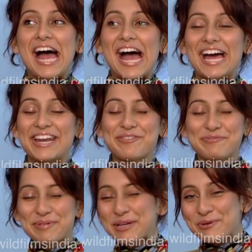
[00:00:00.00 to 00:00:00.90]
And
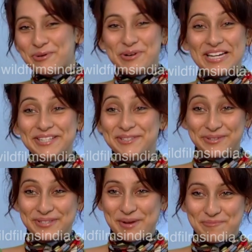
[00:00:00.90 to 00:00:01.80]
I've been always so
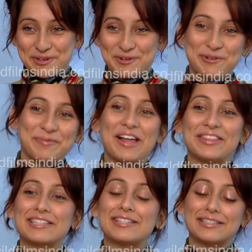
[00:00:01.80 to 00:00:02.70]
skeptical about
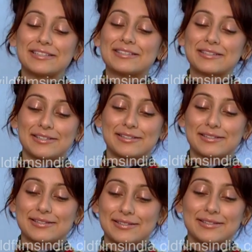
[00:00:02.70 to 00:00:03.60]
these things
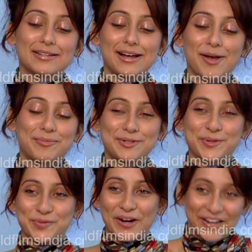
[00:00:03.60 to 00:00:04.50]
because I'm
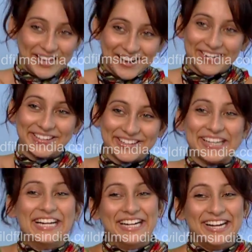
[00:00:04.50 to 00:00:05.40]
still very young
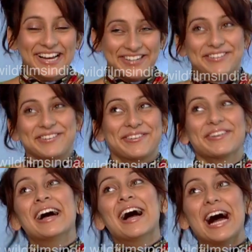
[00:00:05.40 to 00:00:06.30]
and I don't know,
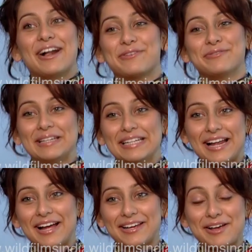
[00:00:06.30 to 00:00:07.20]
I don't really
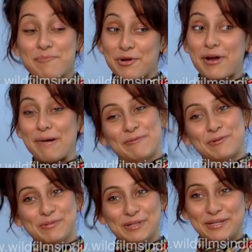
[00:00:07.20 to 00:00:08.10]
like, I'm not
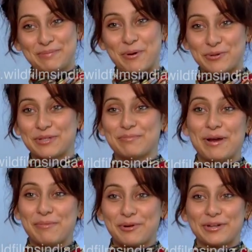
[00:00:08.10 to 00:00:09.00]
comfortable exposing
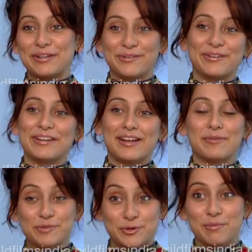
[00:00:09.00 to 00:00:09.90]
my body or
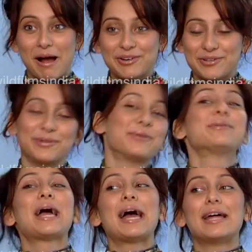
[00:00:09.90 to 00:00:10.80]
too much, you know.
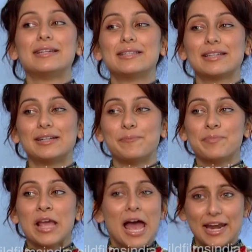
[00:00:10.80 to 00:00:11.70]
And
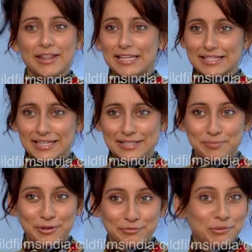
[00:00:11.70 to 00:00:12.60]
I think sex
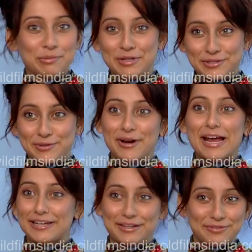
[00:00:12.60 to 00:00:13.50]
appeal for women is
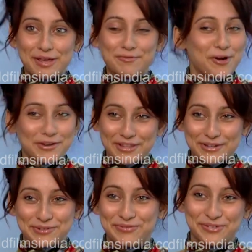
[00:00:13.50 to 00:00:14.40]
great, and if they've got it, they
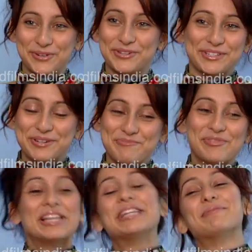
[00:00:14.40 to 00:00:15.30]
should flaunt it
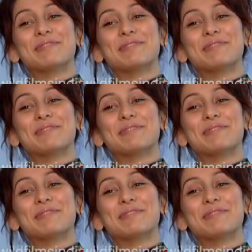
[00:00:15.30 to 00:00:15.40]
completely.